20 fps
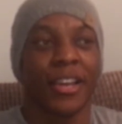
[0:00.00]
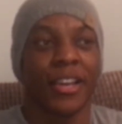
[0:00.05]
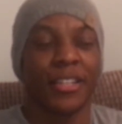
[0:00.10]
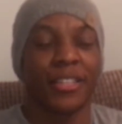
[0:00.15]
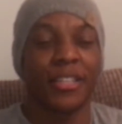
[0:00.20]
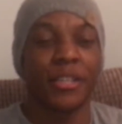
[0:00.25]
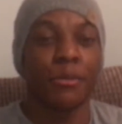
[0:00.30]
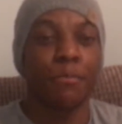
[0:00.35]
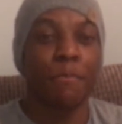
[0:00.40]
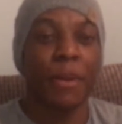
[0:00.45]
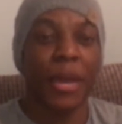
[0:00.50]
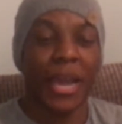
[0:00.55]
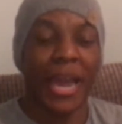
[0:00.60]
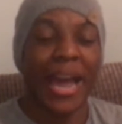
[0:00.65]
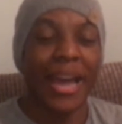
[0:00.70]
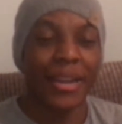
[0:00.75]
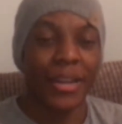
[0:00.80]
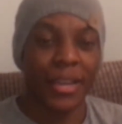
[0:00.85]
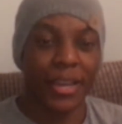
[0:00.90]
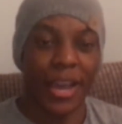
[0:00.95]
the
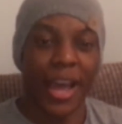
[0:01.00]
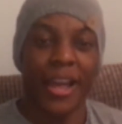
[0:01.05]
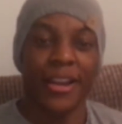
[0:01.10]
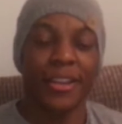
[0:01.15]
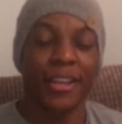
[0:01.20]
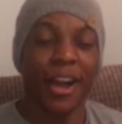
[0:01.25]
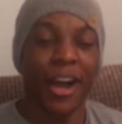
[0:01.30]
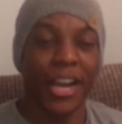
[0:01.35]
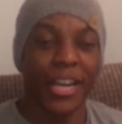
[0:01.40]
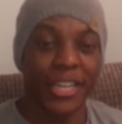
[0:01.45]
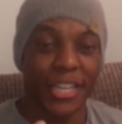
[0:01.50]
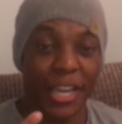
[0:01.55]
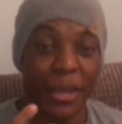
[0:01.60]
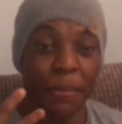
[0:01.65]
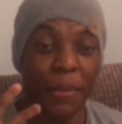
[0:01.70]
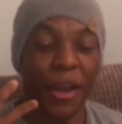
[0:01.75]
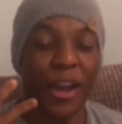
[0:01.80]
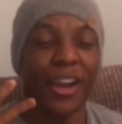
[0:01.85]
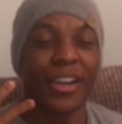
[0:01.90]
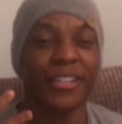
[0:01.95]
mechanic and the idea
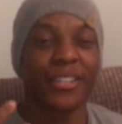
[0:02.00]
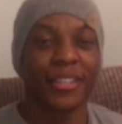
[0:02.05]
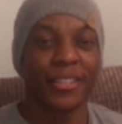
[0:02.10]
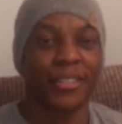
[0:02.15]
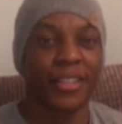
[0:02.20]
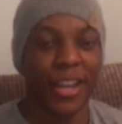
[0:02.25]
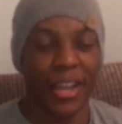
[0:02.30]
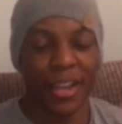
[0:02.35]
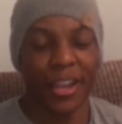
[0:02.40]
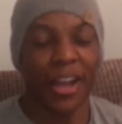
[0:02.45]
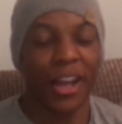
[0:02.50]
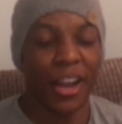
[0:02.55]
behind the deck.